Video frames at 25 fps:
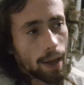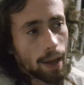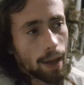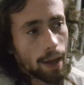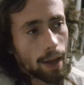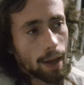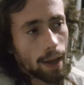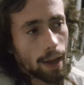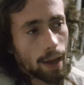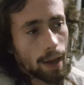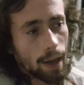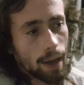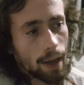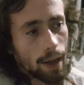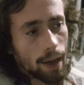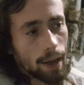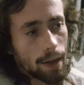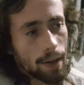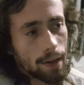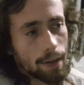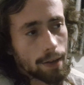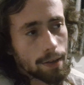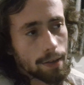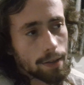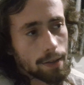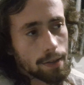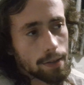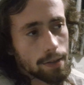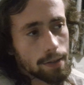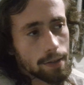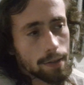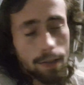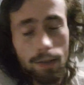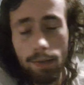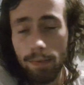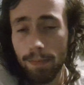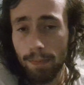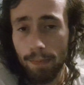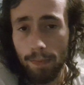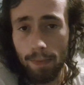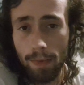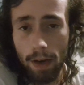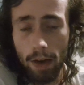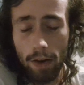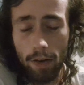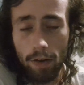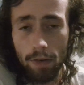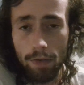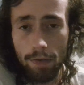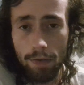and
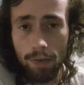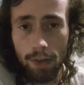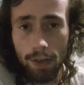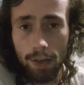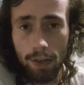everything